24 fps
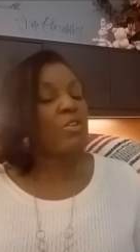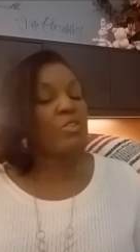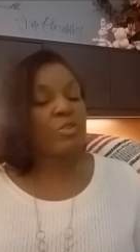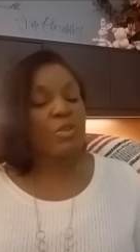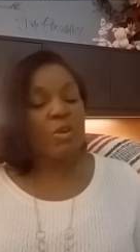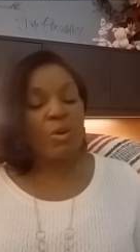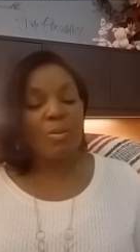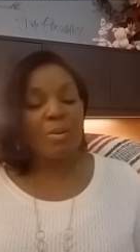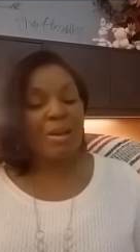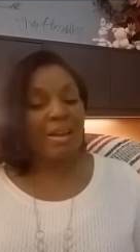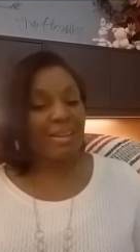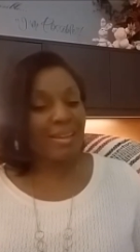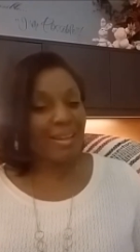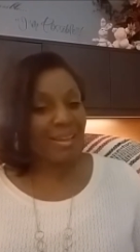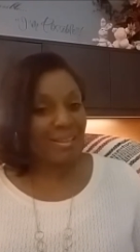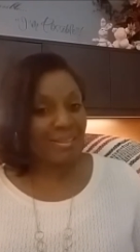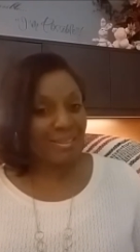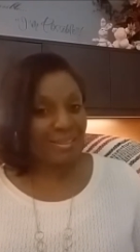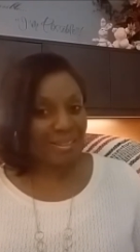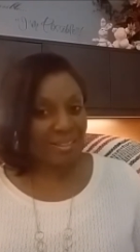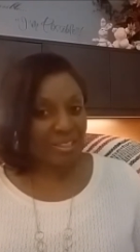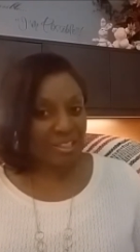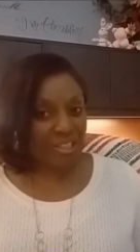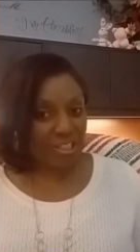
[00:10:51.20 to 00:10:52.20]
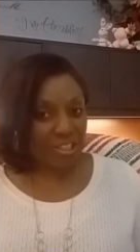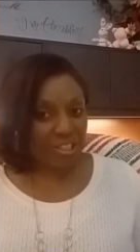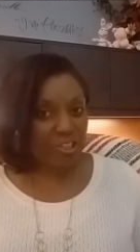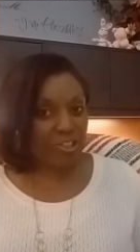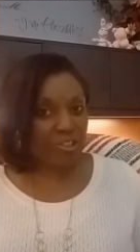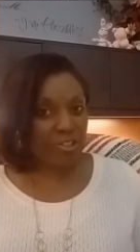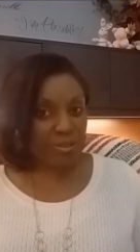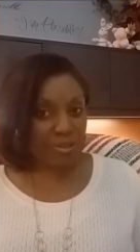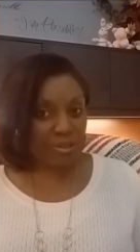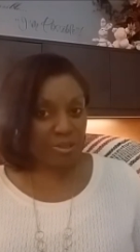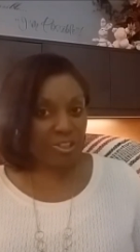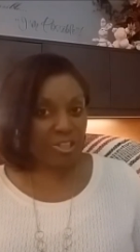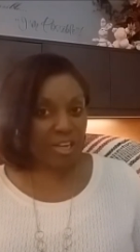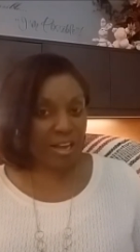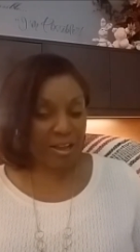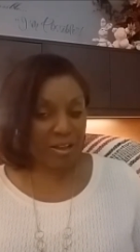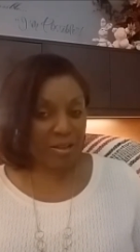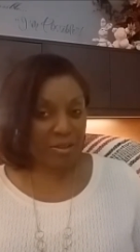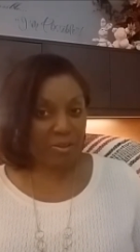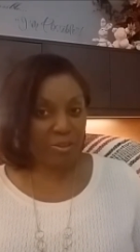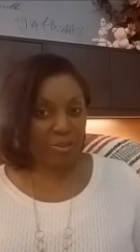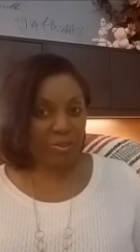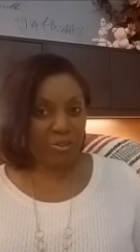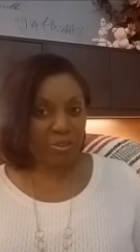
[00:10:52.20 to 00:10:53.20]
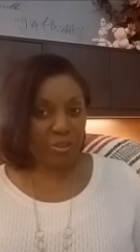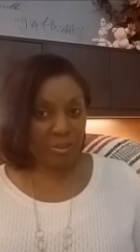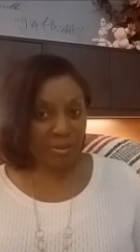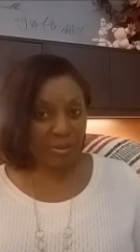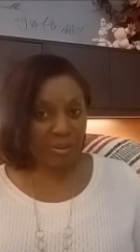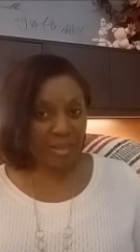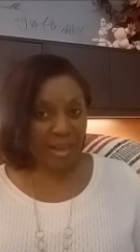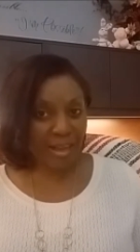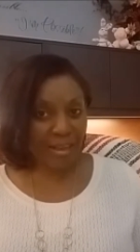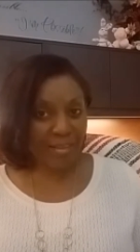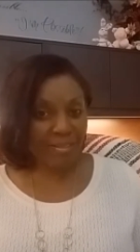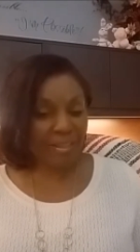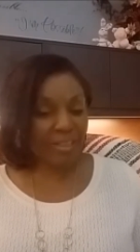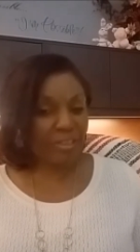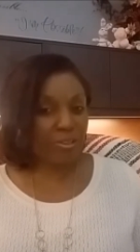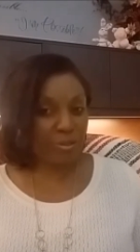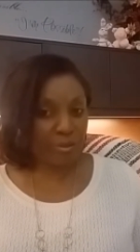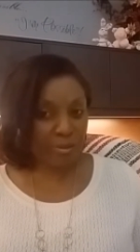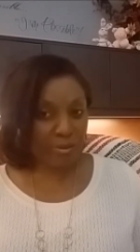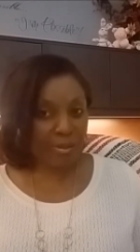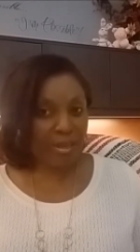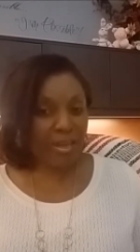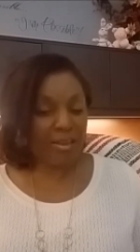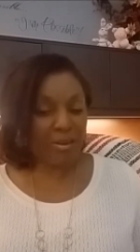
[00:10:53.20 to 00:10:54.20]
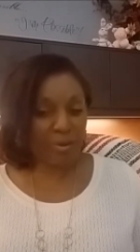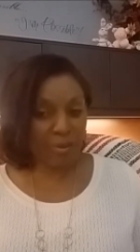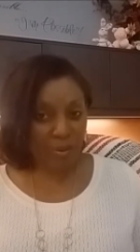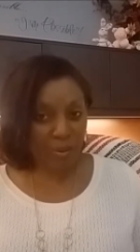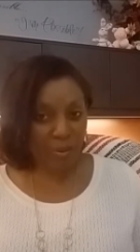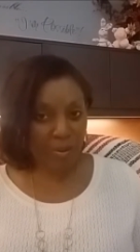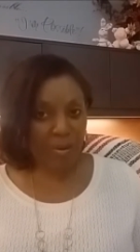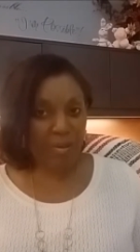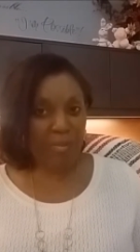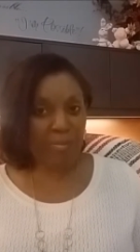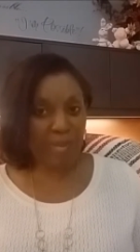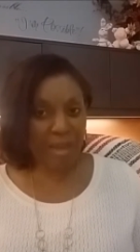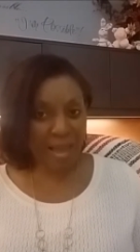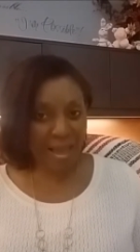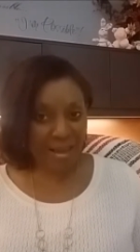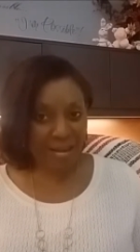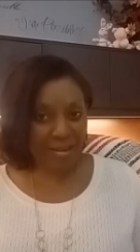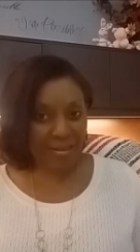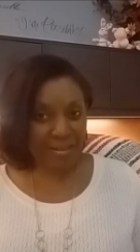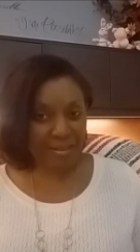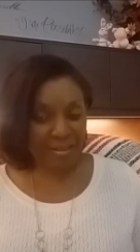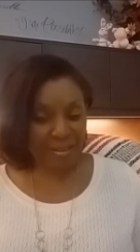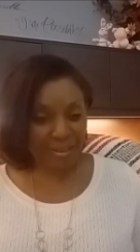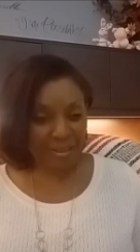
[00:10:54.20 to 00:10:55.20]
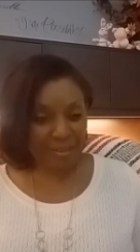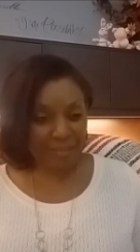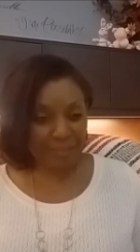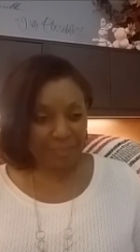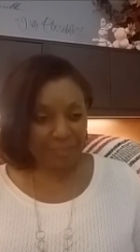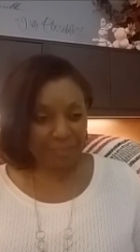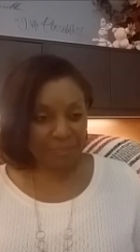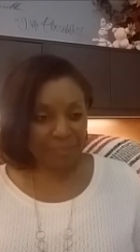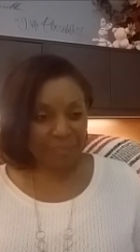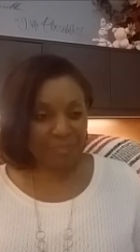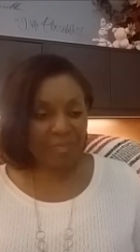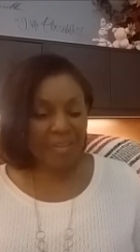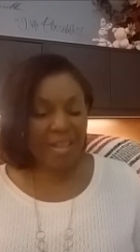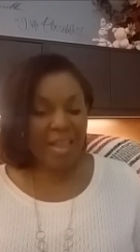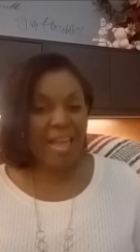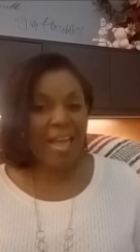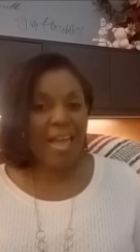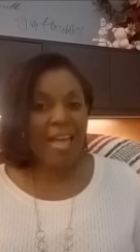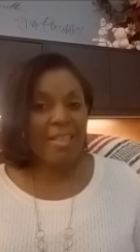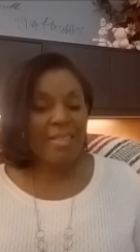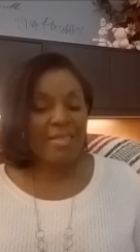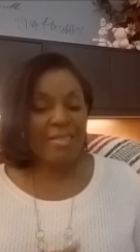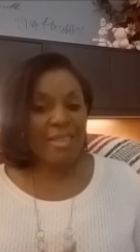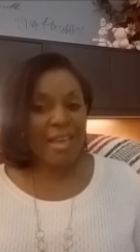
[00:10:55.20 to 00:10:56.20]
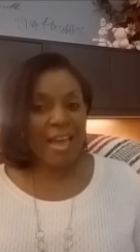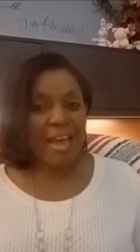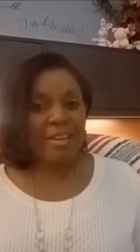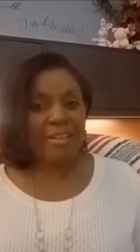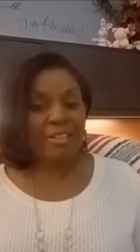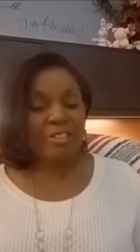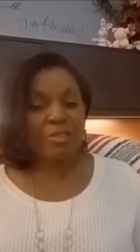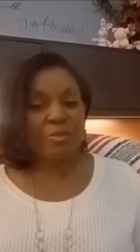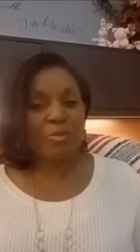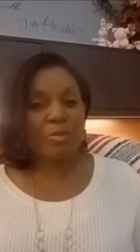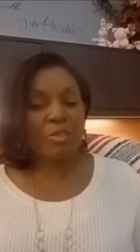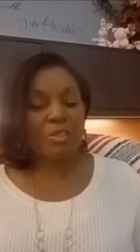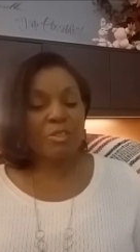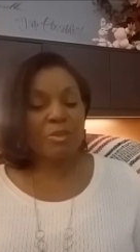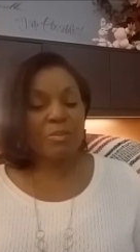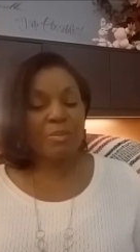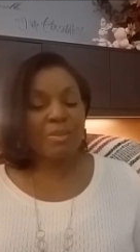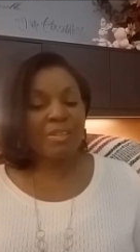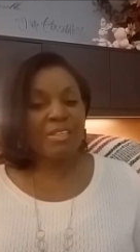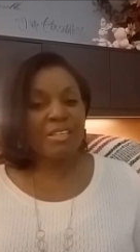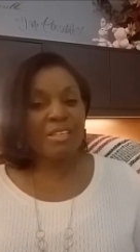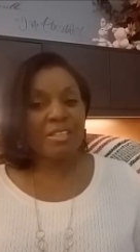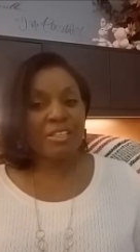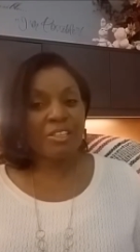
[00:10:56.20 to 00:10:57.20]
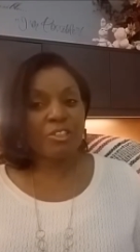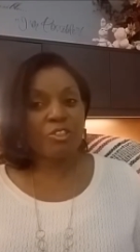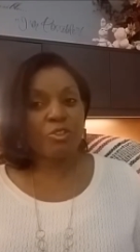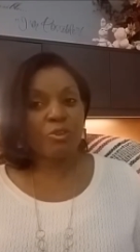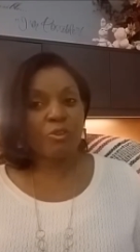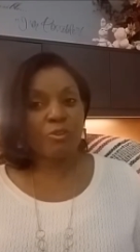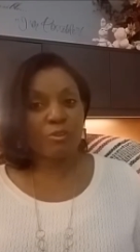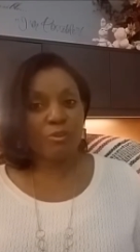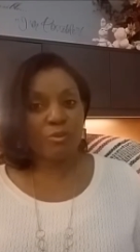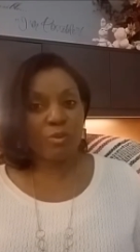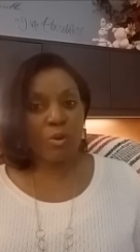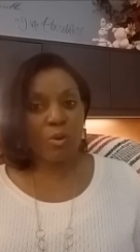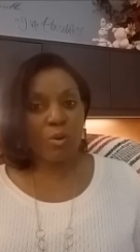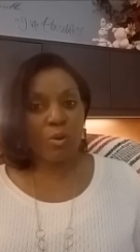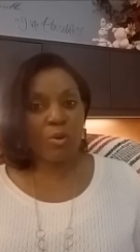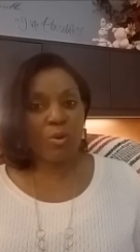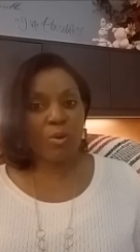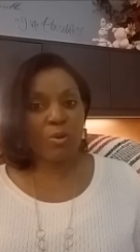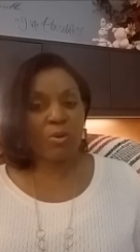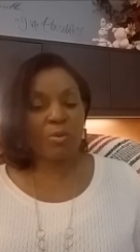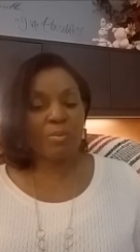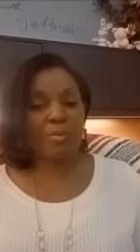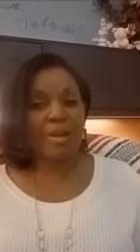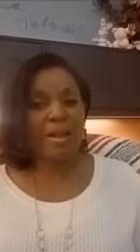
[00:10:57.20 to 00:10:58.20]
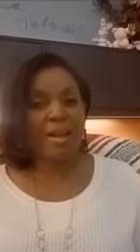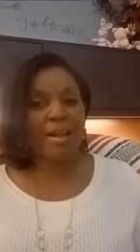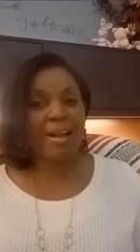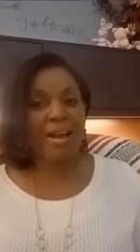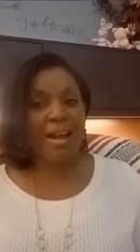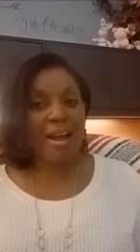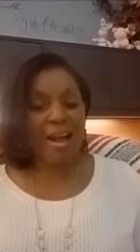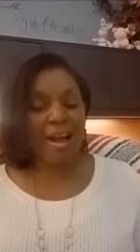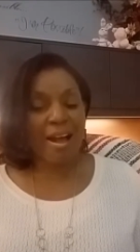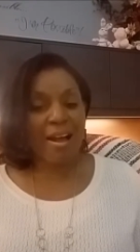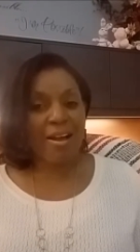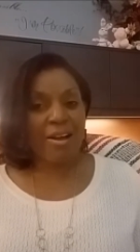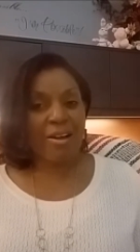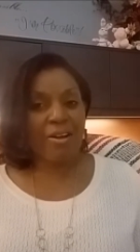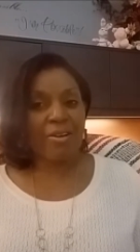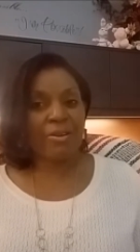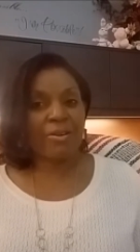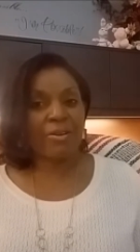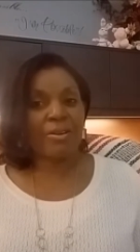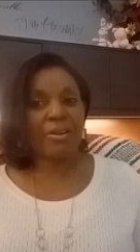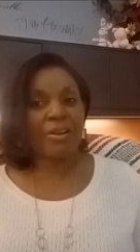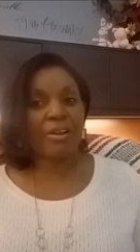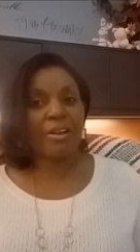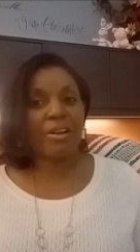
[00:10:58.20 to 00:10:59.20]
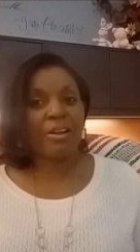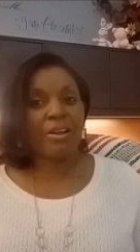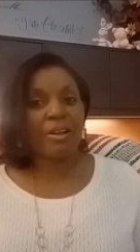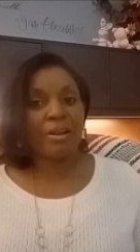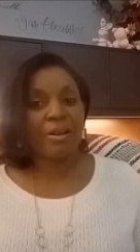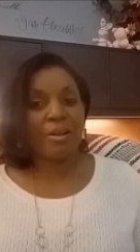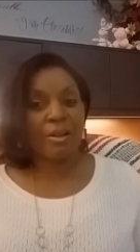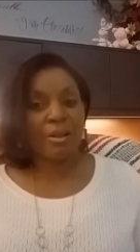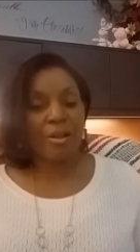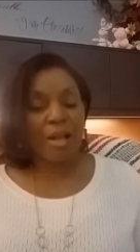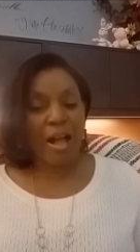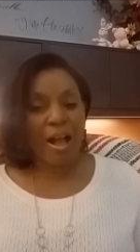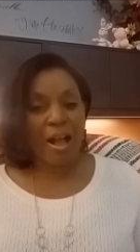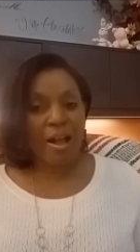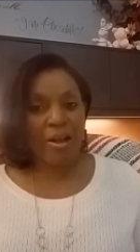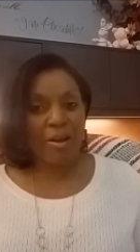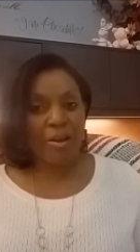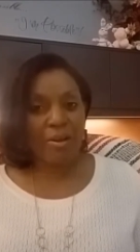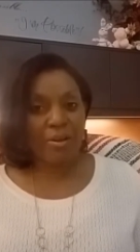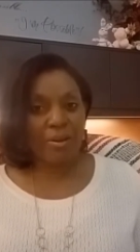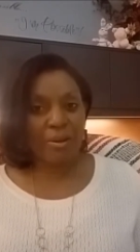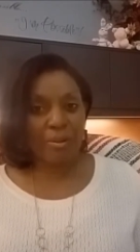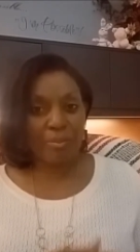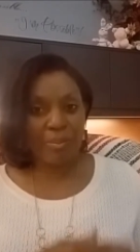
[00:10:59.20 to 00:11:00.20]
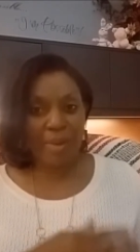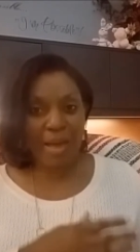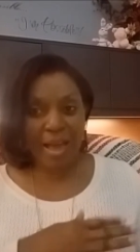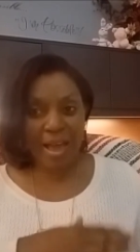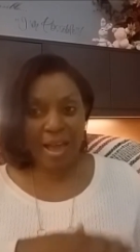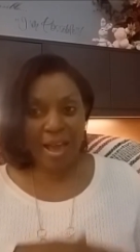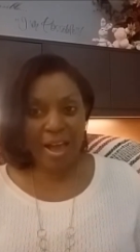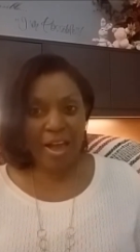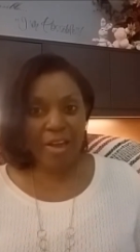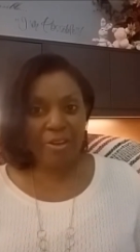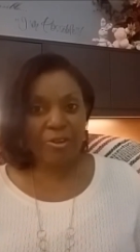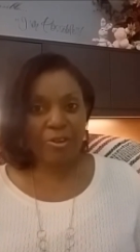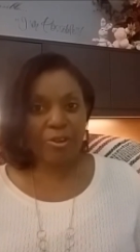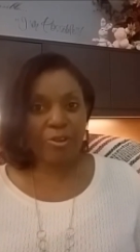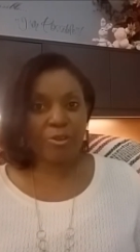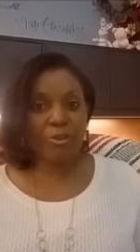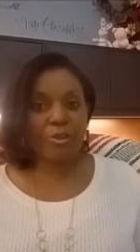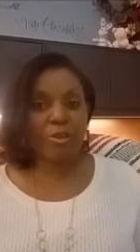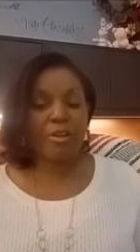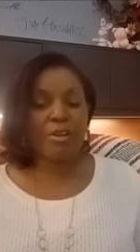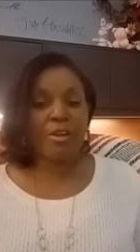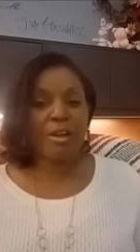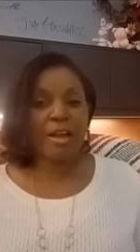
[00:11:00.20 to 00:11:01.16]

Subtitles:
Nobody has to teach the child to do that. They do that automatically. That is what's beginning to form our pattern,